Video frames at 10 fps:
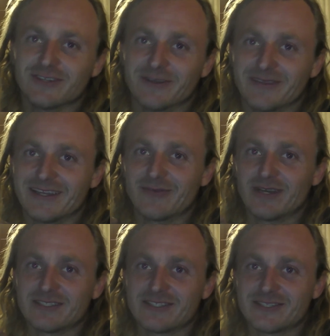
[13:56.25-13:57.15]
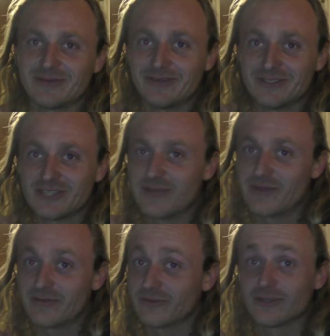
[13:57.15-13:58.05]
You know, what like watching someone on
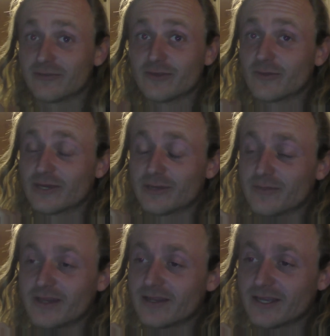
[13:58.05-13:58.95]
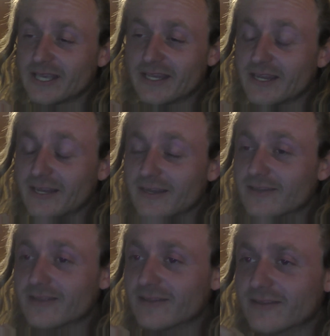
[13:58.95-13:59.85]
Skype, I really feel weird about it. I can't
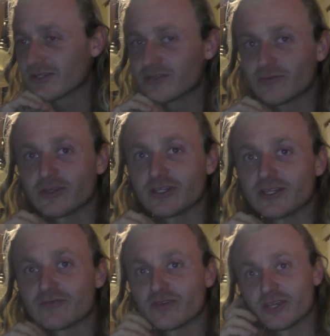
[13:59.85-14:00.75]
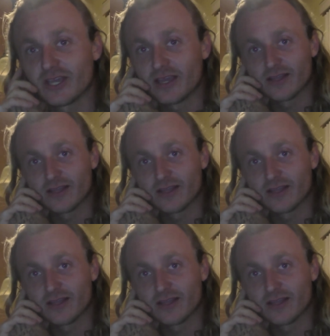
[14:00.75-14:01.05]
handle it because it really does freak you out.